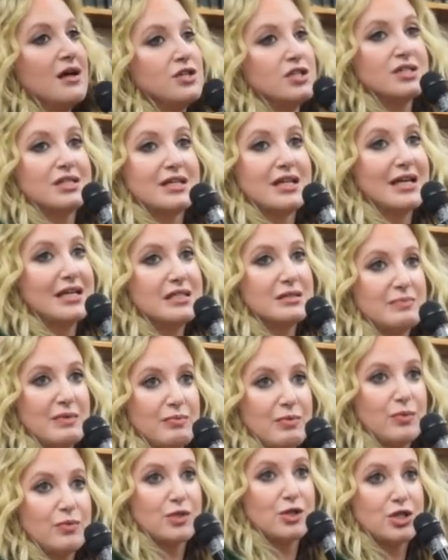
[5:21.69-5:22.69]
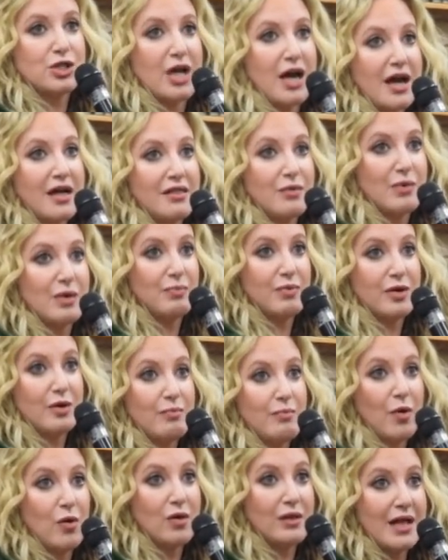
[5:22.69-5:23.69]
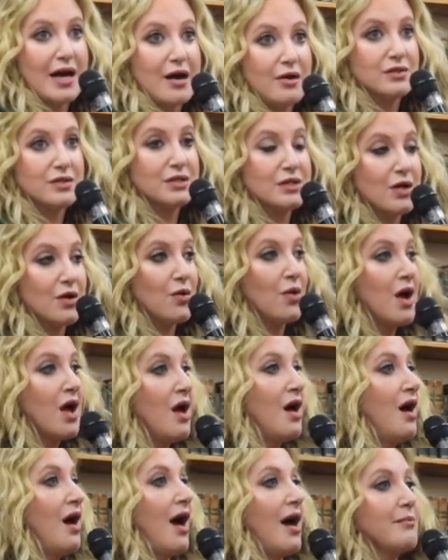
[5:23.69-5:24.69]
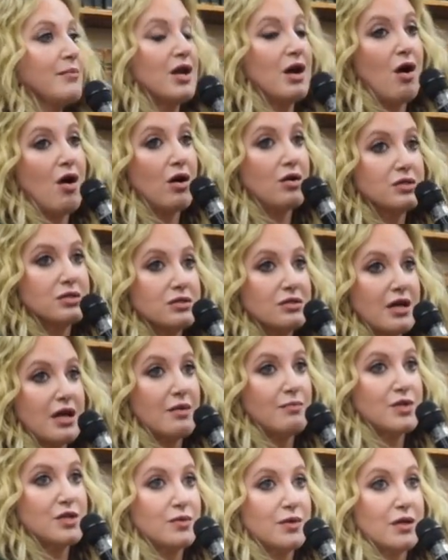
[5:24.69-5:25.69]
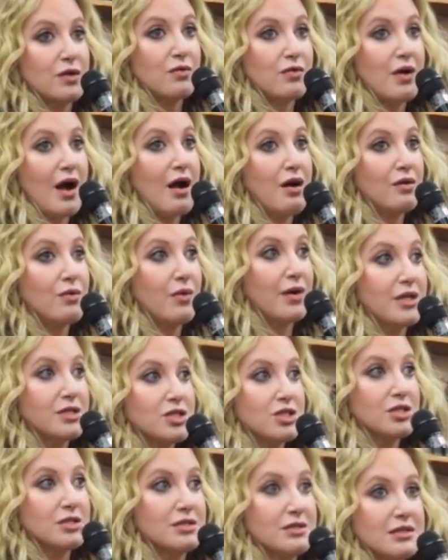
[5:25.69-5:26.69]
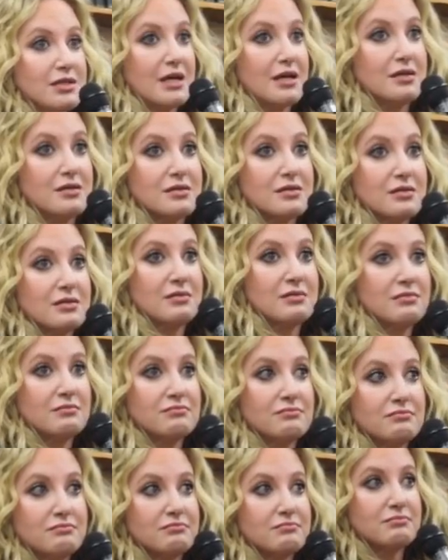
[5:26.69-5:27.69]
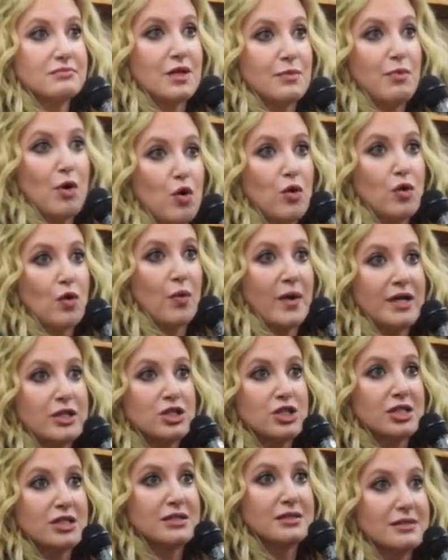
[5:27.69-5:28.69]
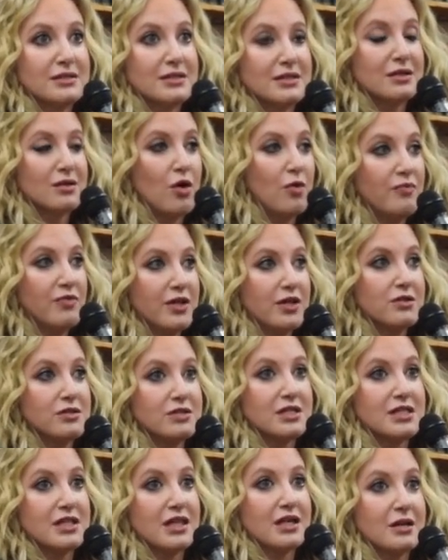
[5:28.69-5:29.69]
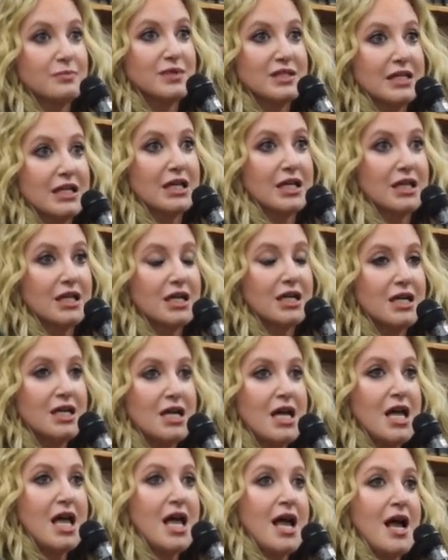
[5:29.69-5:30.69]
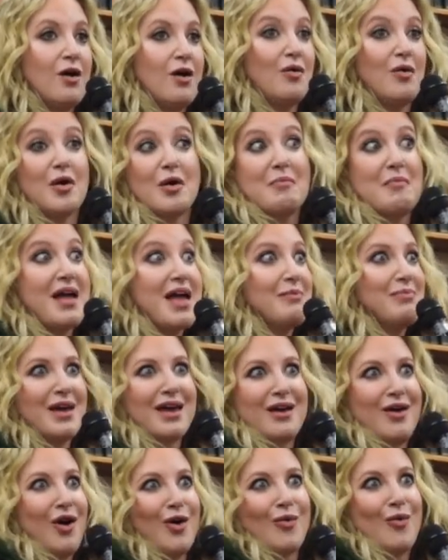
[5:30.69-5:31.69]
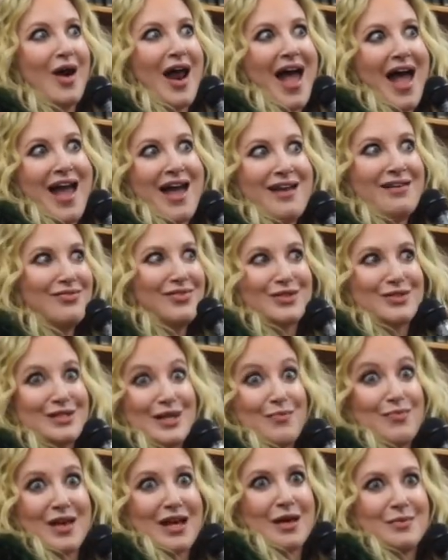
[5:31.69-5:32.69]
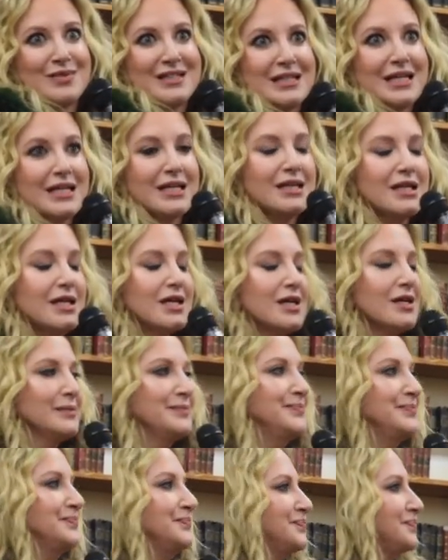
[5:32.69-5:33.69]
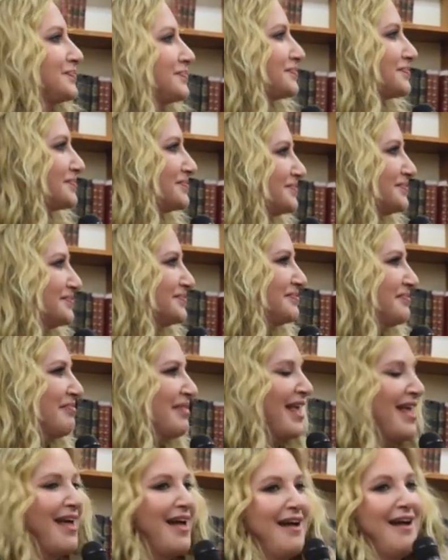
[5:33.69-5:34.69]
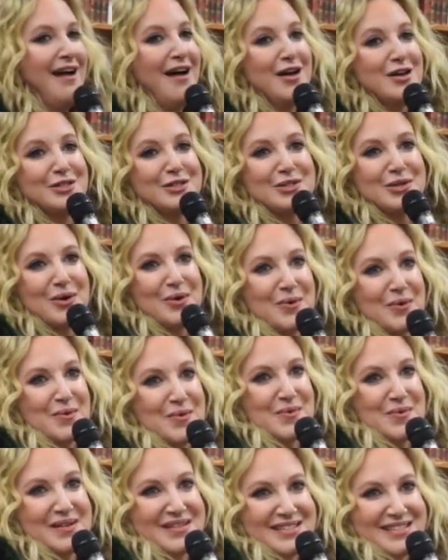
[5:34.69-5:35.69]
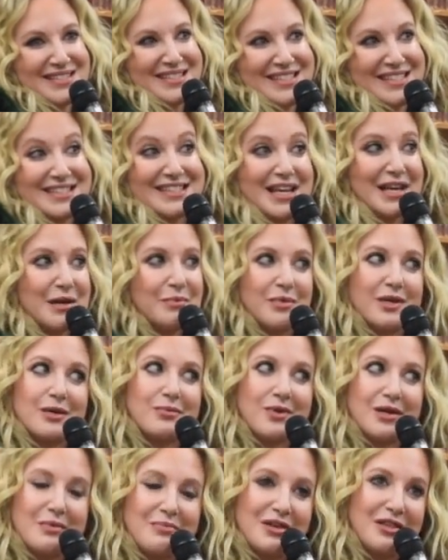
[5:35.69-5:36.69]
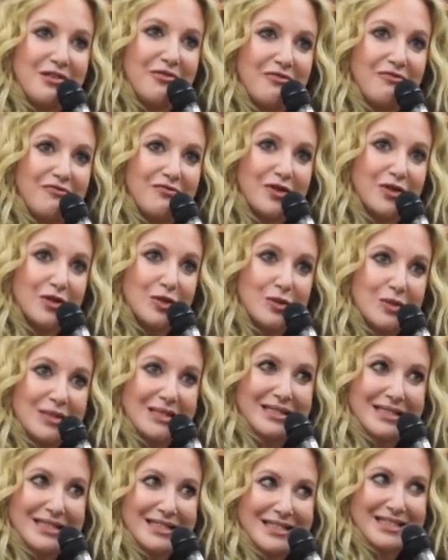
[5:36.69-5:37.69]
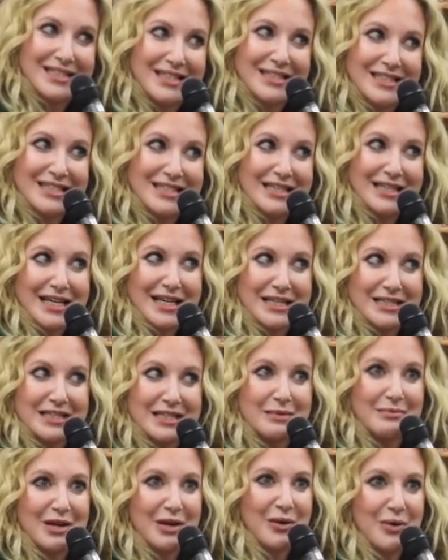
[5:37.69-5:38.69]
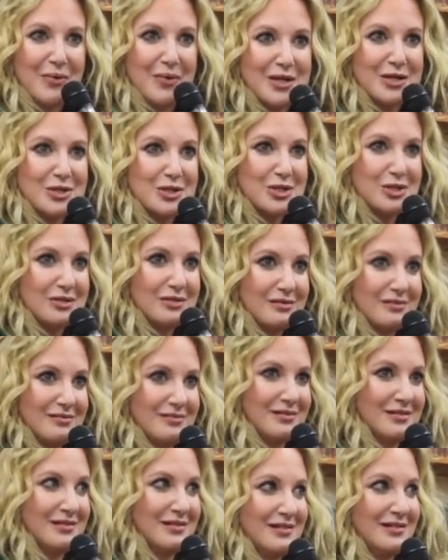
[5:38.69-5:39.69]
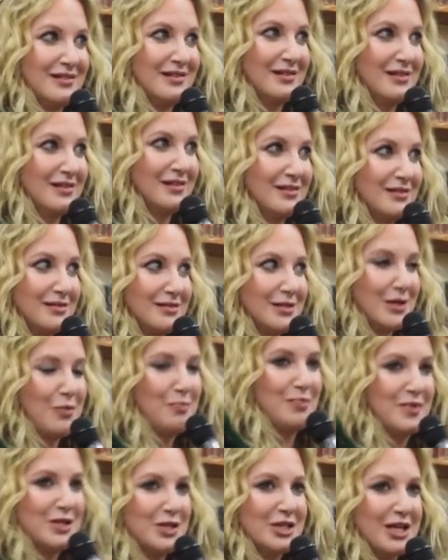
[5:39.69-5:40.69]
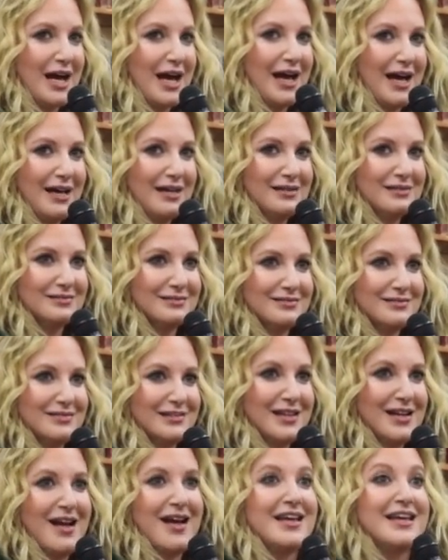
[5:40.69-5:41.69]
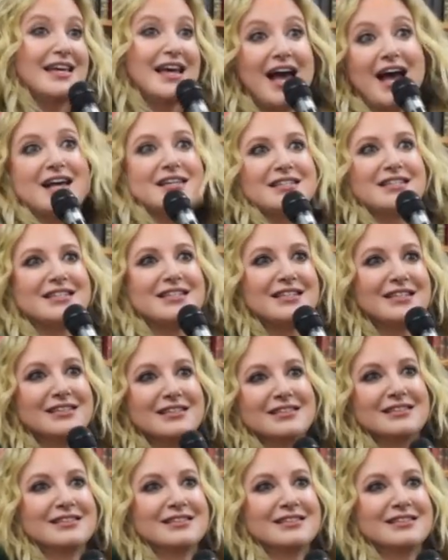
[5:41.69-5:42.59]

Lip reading: just in case people were shy, that we put a bowl out. So I'm going to alternate between crowd questions and the bowl questions, and hopefully there's nothing obscene in there. Or maybe, hooray, there's something obscene in there. So does anybody want to be the first to ask me a question? Don't be shy. Yes.